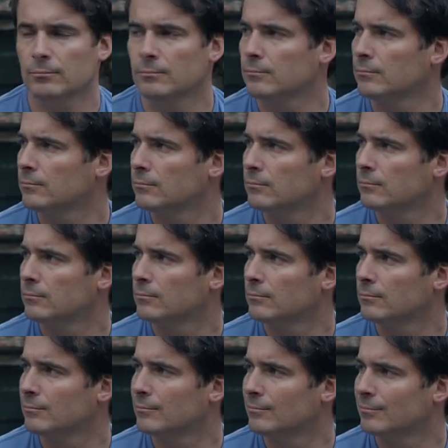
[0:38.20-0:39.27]

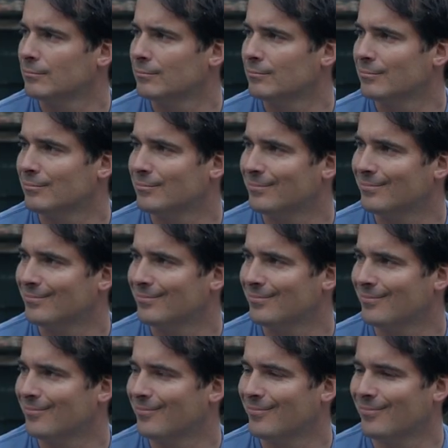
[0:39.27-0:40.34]

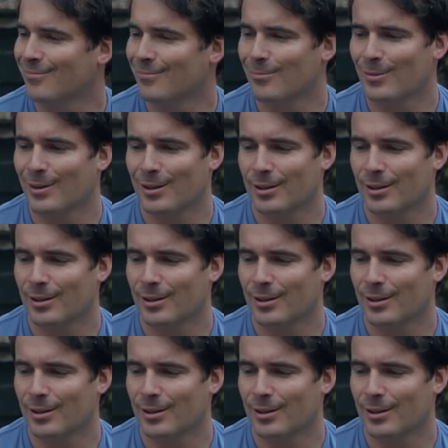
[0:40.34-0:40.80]
The person shown says nothing.